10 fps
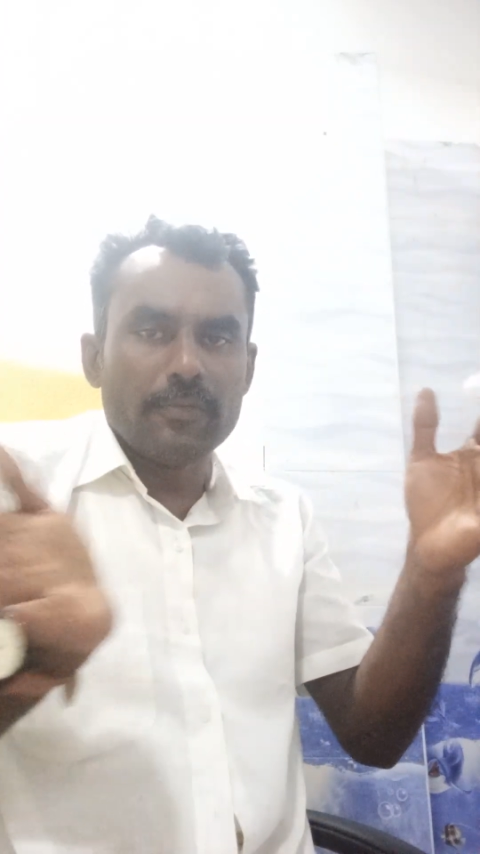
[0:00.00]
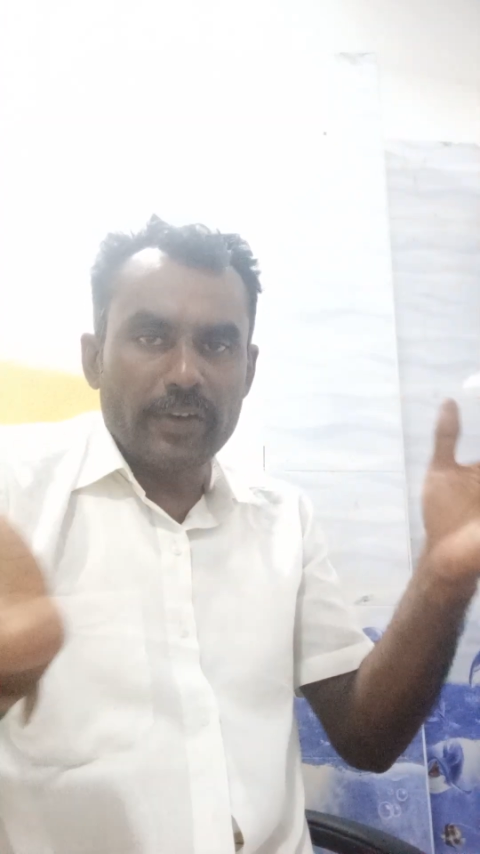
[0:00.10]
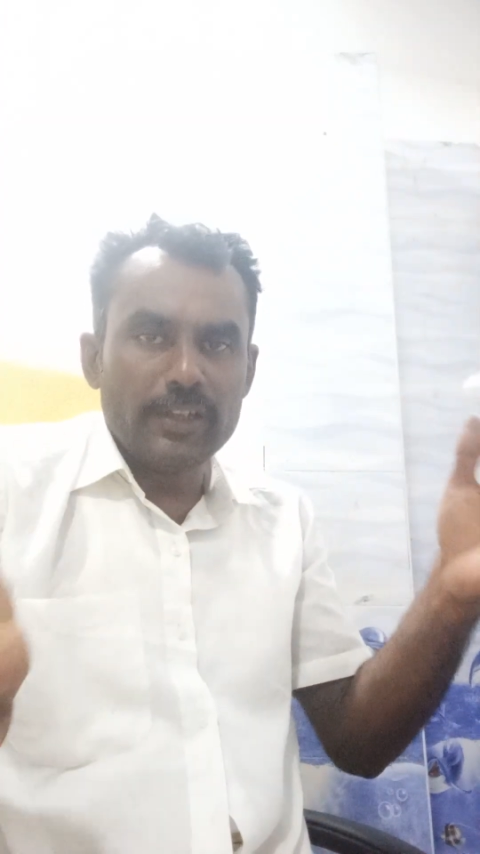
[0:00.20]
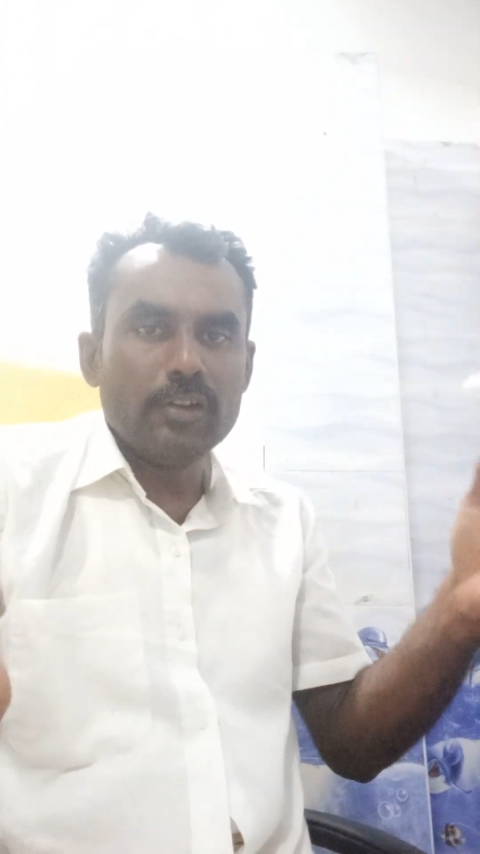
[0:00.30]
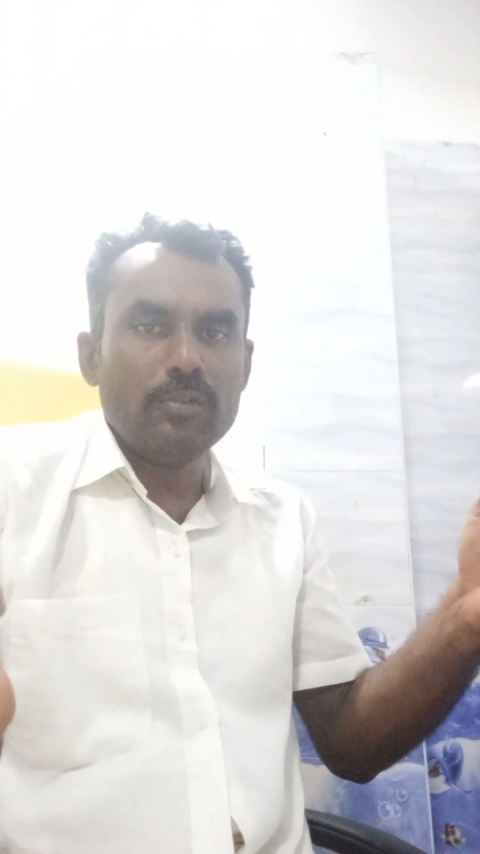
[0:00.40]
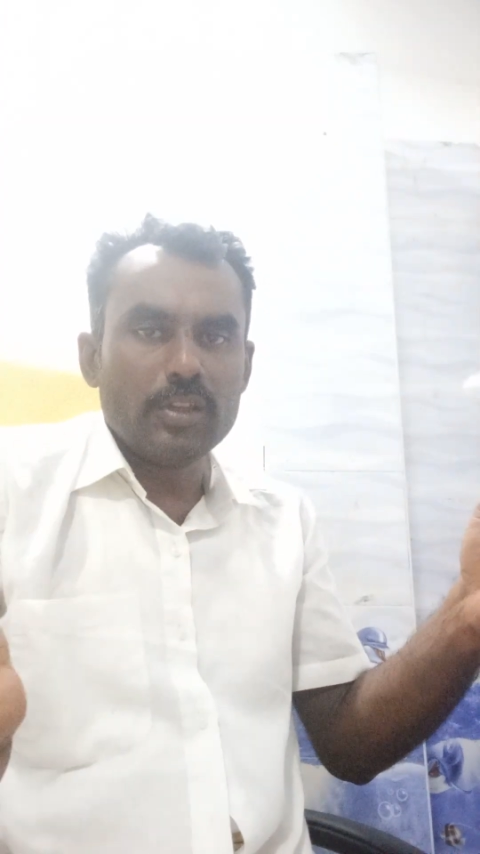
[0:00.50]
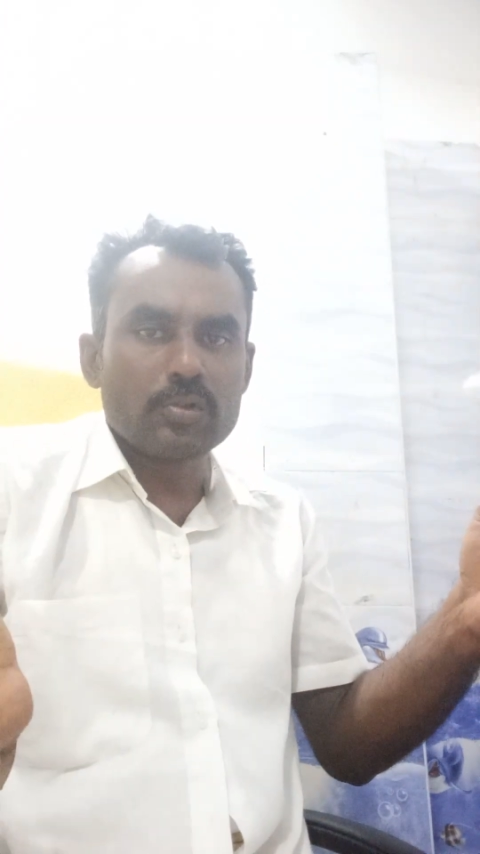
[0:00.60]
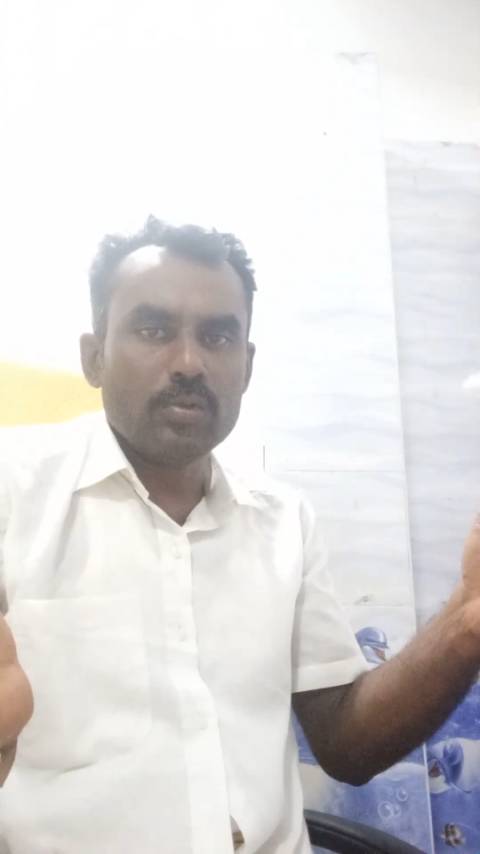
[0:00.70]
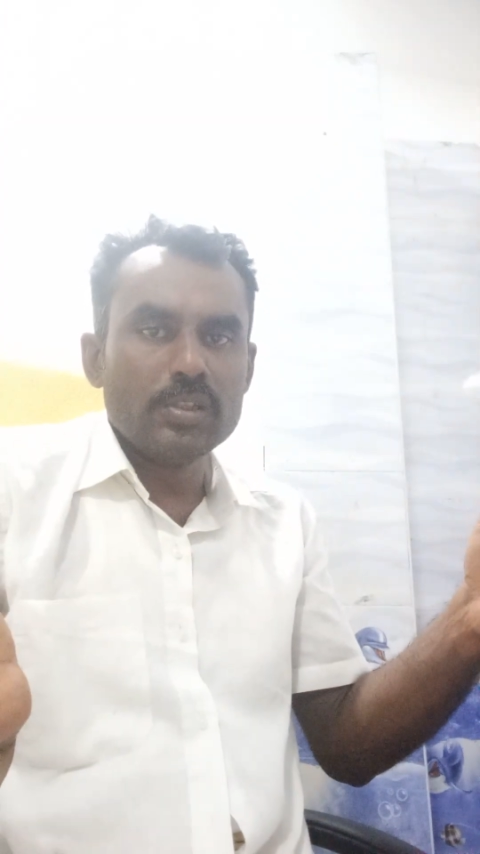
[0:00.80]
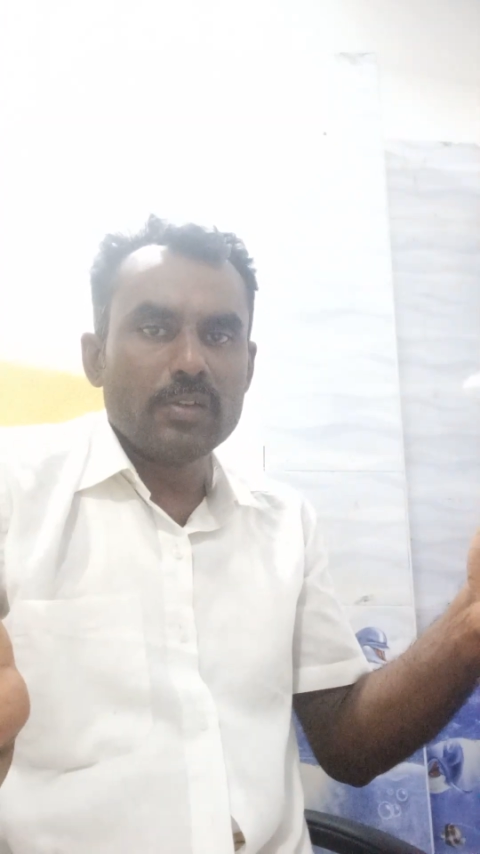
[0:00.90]
find out the
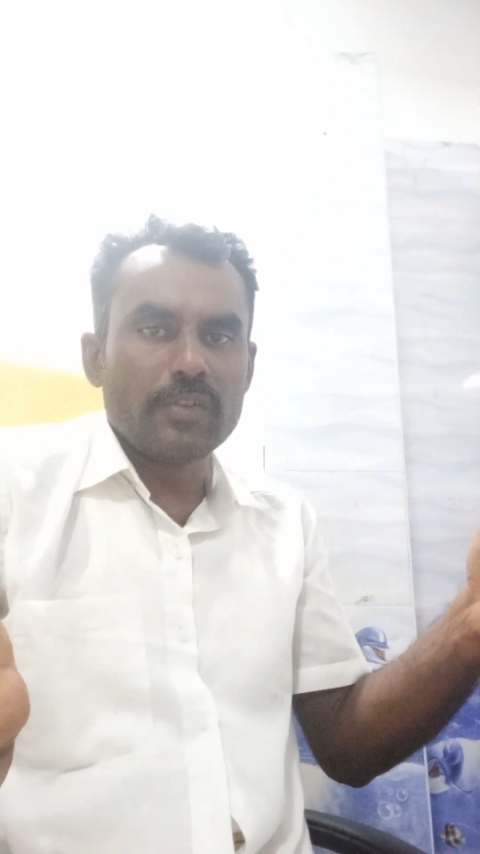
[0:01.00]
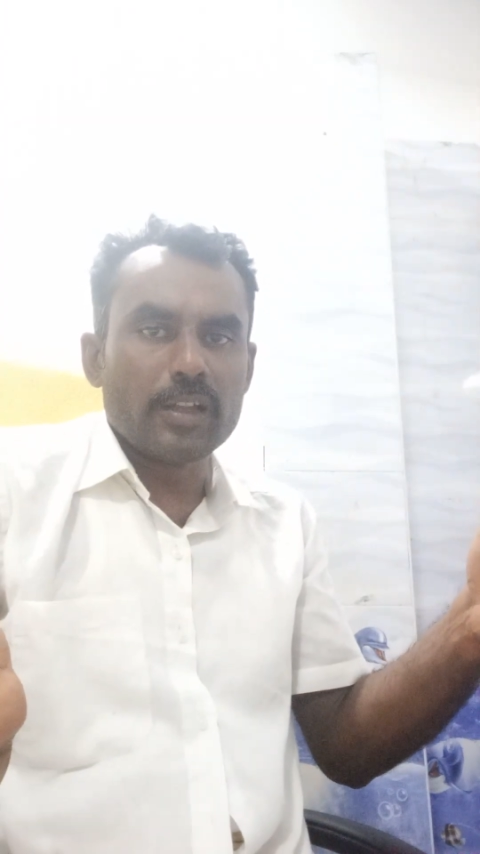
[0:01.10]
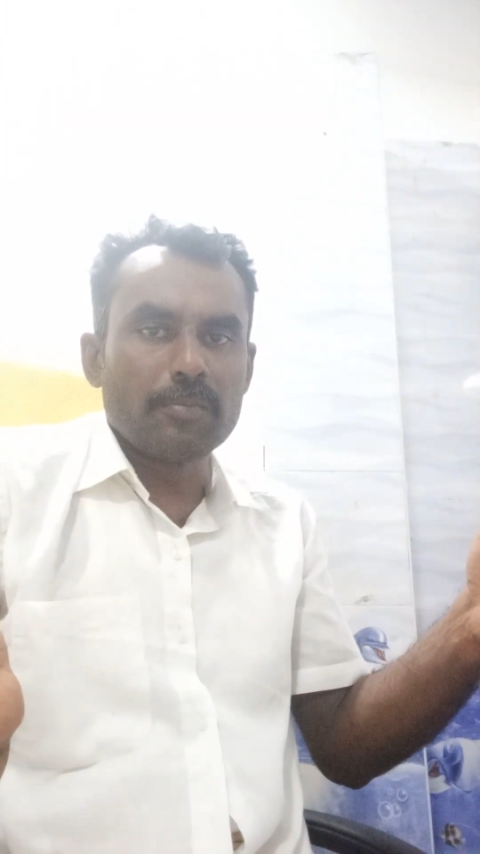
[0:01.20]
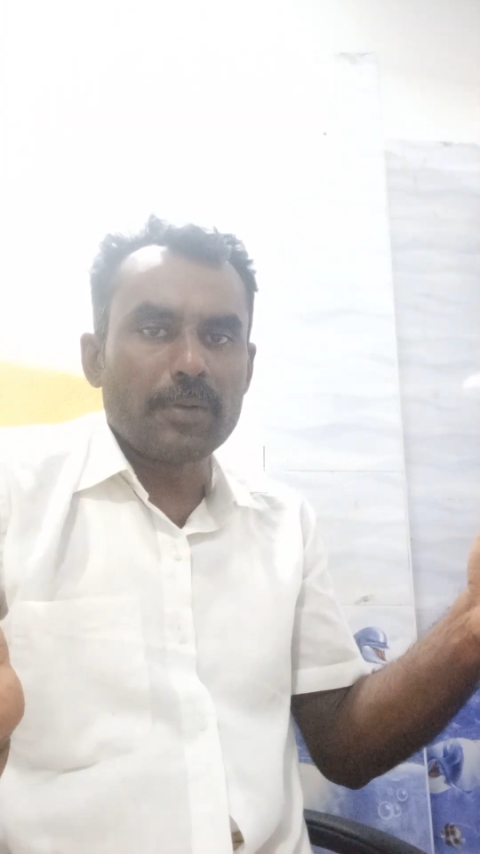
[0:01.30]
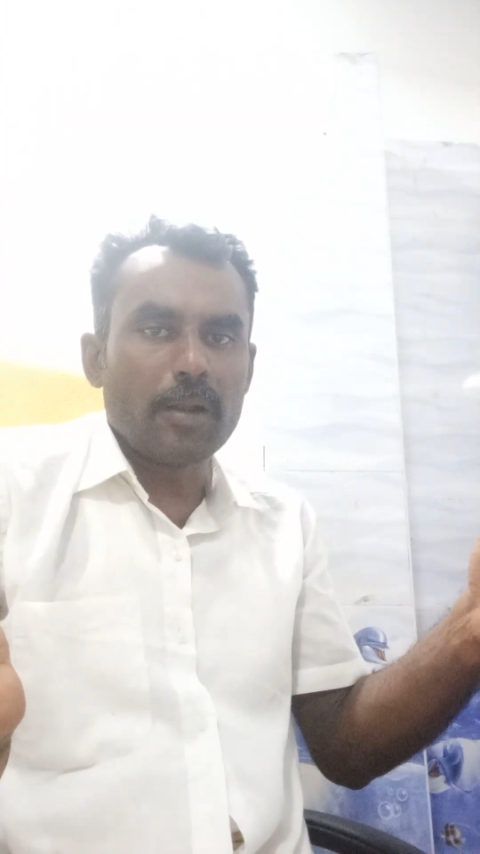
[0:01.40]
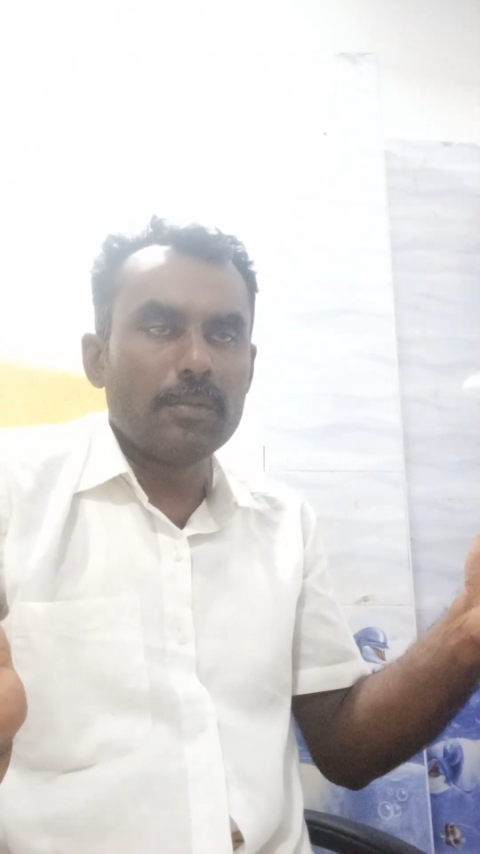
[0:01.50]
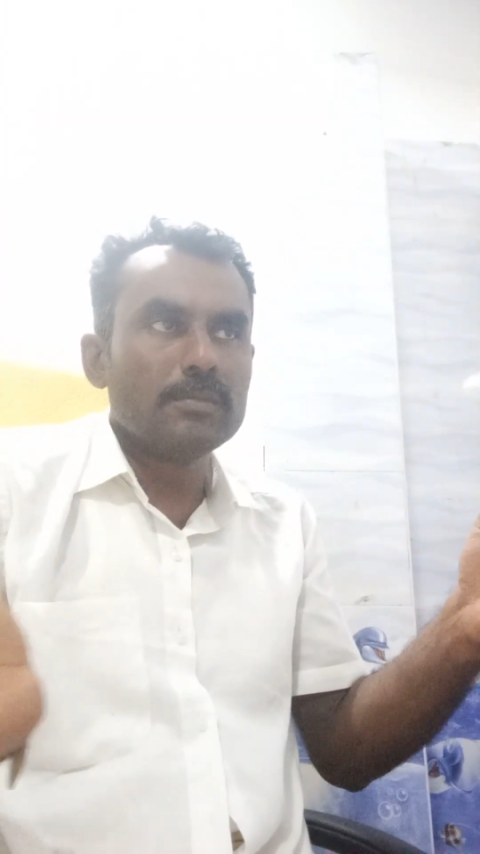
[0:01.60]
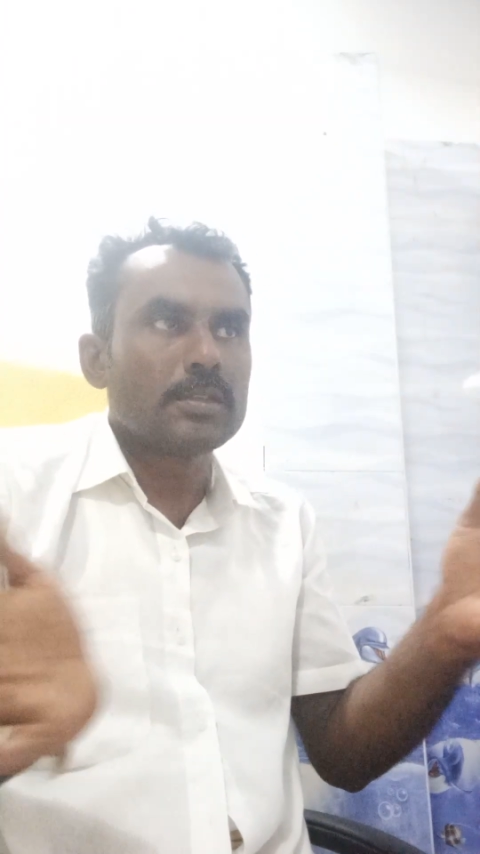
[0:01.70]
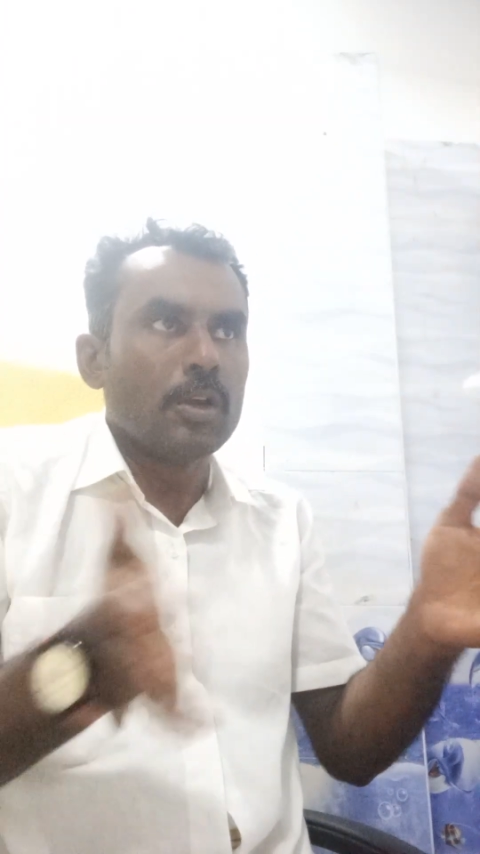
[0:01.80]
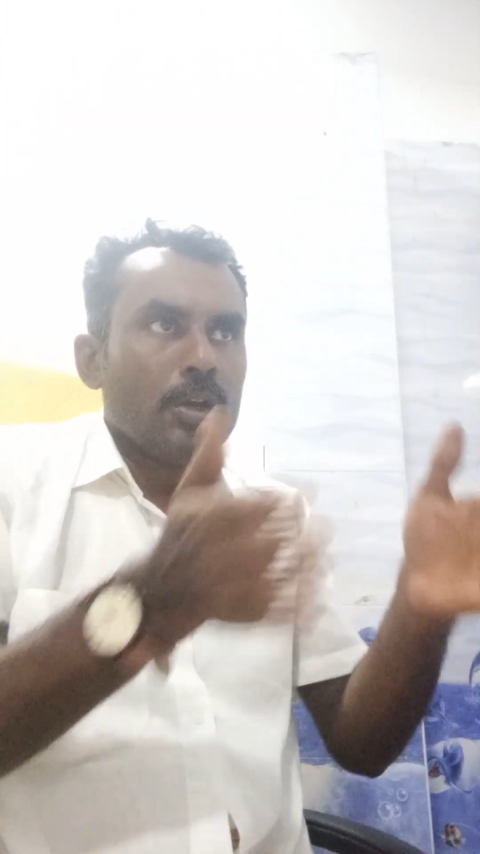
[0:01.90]
solution for the
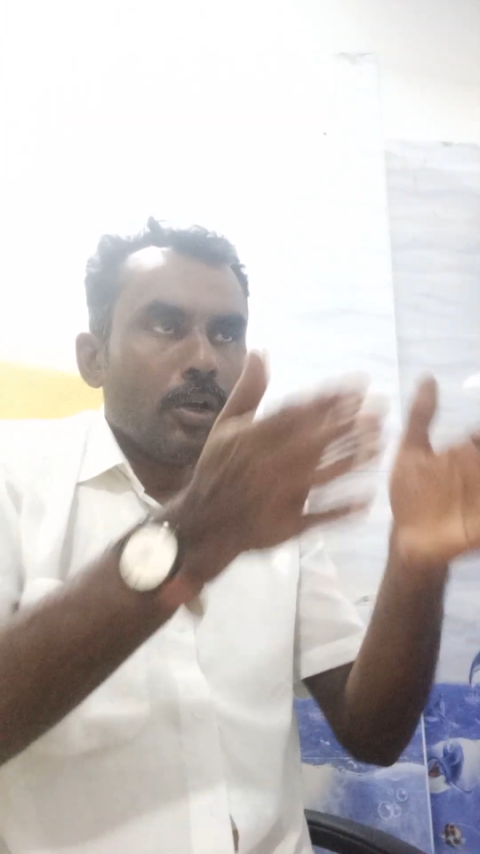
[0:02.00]
problems